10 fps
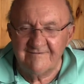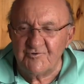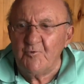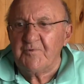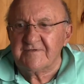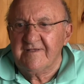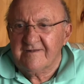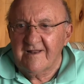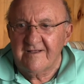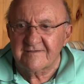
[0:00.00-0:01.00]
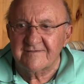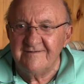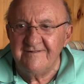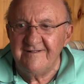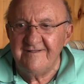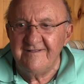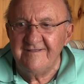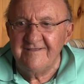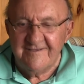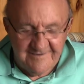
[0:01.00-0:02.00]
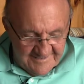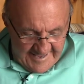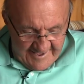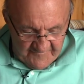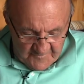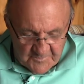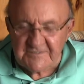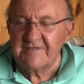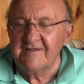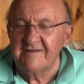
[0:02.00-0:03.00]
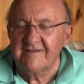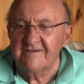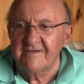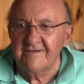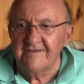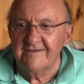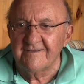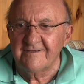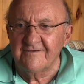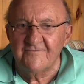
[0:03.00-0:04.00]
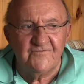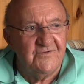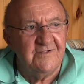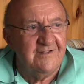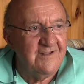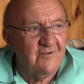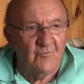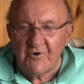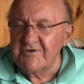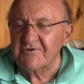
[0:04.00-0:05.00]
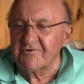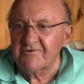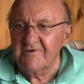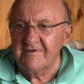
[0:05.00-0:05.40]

2% less and a half a percent of moisture